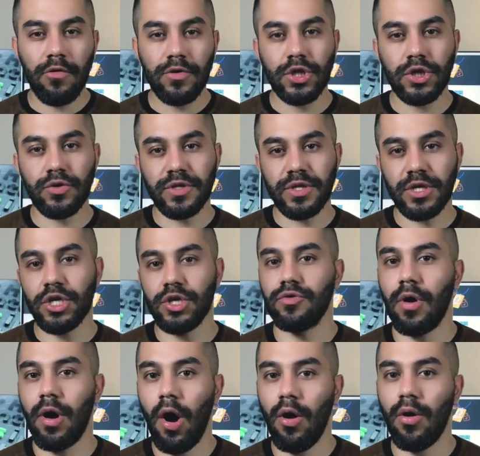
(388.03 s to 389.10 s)
to secure
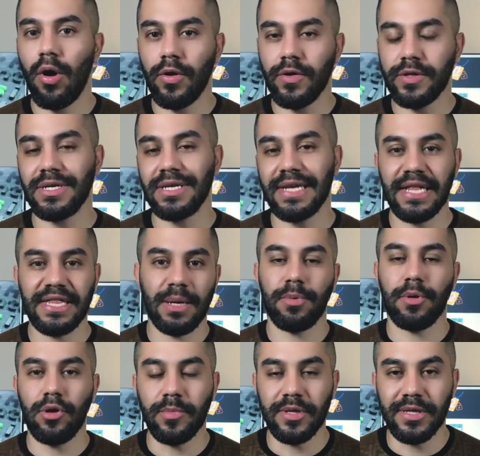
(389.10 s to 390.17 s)
our hosting and
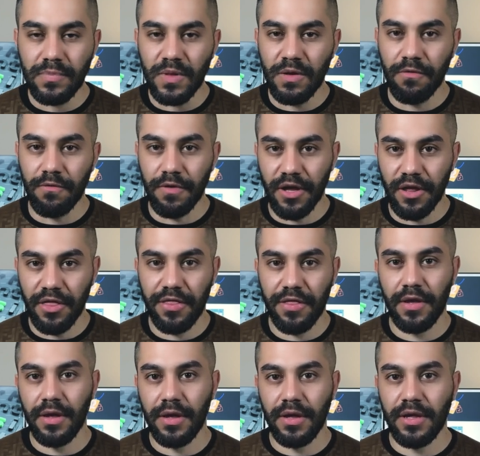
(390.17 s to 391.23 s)
deployment? With
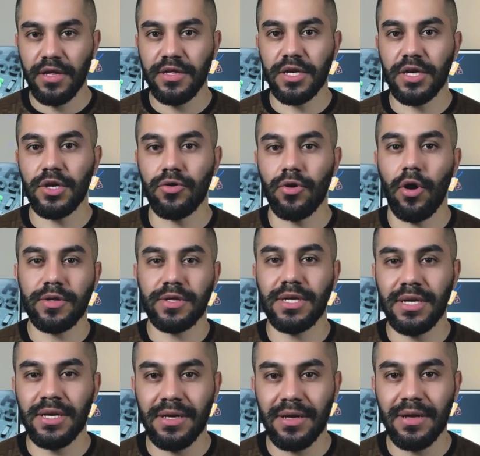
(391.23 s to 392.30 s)
secure
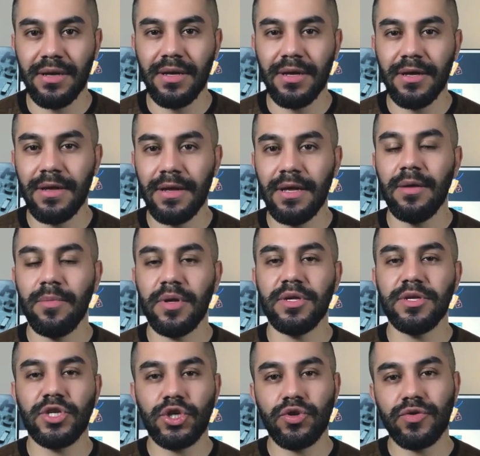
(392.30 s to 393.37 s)
hosting
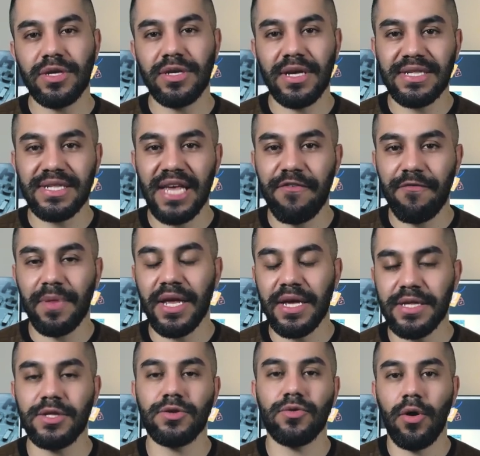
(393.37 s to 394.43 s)
means choosing a safe
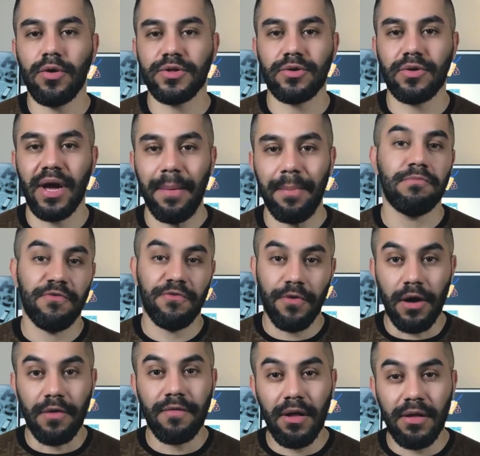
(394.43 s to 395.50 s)
place to host our app.
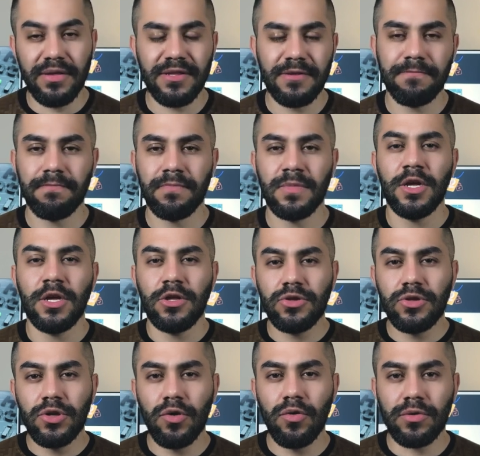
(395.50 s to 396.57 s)
Firewalls,
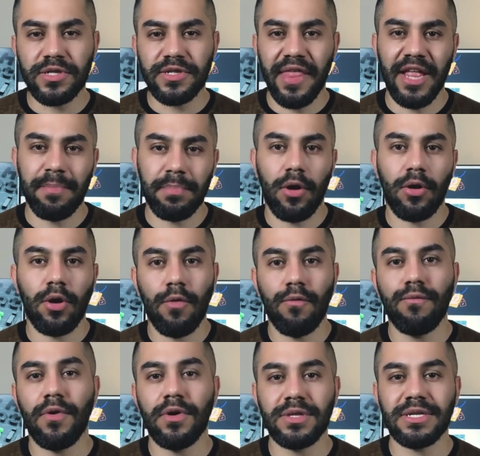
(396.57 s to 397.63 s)
tools that block
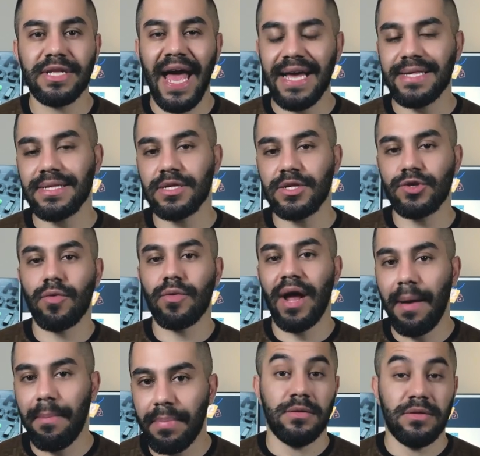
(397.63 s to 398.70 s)
unwanted access to our
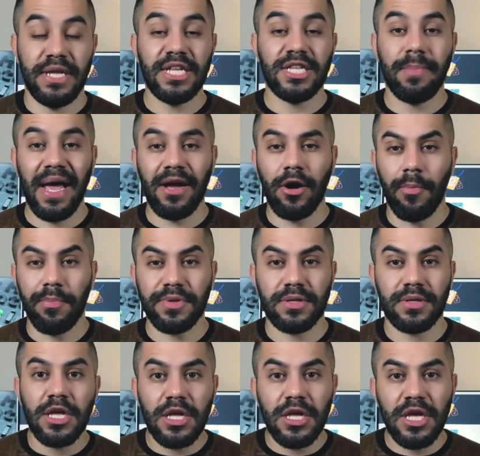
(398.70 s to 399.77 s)
app. Data backups,
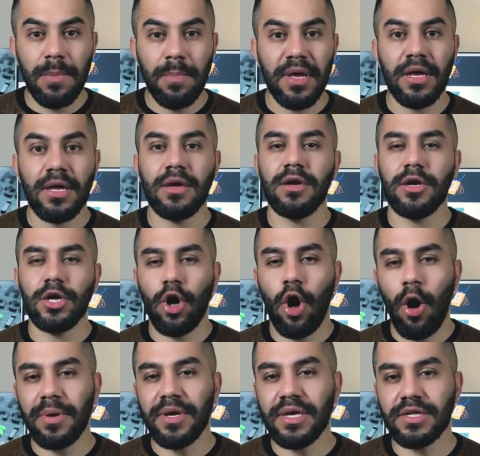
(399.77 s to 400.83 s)
keeping
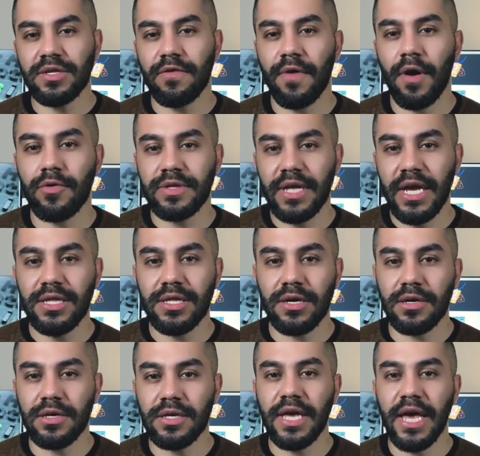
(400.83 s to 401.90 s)
copies of our data
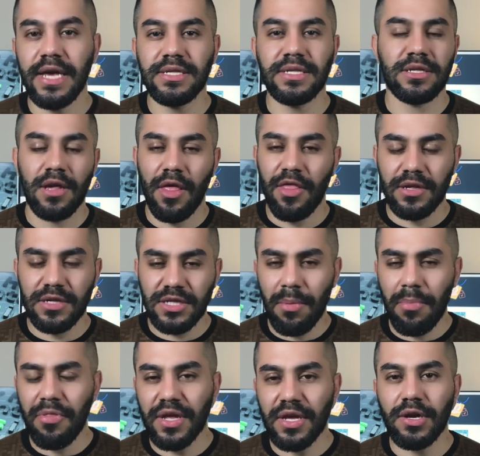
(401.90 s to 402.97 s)
in case
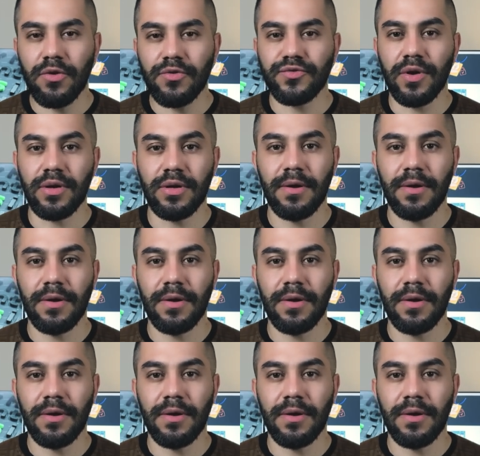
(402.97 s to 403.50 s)
something goes wrong.